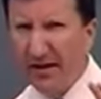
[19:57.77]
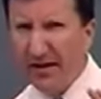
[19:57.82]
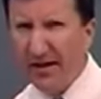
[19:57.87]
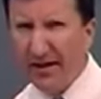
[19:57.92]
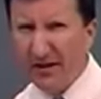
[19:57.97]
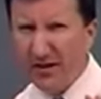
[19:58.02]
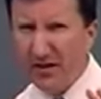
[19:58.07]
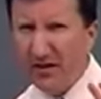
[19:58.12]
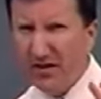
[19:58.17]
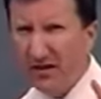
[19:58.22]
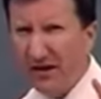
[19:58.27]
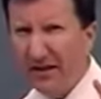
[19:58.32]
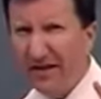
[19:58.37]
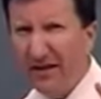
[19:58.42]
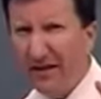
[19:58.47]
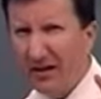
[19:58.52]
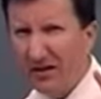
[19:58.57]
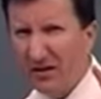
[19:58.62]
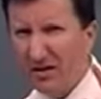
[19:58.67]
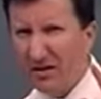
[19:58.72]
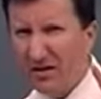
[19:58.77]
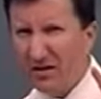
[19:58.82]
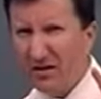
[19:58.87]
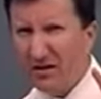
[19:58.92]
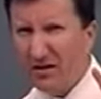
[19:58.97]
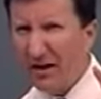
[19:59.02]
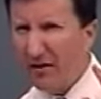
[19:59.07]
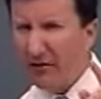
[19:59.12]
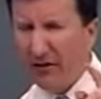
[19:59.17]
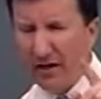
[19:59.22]
I don't think
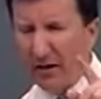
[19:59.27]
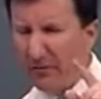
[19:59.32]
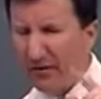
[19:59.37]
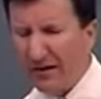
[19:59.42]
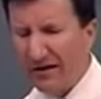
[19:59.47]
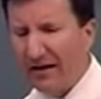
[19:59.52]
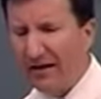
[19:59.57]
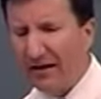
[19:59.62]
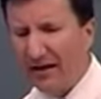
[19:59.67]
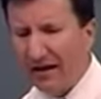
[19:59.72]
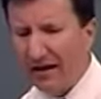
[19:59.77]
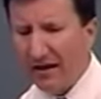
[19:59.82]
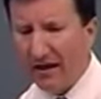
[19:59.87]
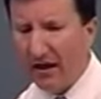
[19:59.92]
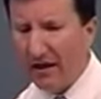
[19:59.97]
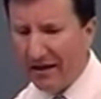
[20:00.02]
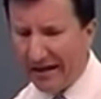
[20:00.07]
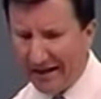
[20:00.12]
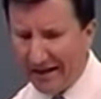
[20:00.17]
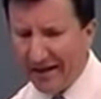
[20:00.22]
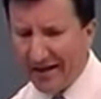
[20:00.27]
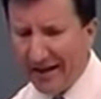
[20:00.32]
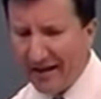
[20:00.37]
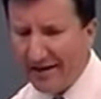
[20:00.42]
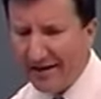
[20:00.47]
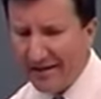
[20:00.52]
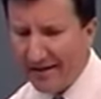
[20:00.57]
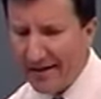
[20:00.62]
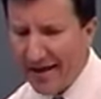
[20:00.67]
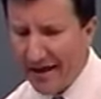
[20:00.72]
I'm going to get
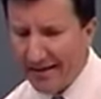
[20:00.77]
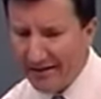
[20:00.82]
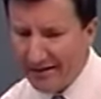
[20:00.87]
into that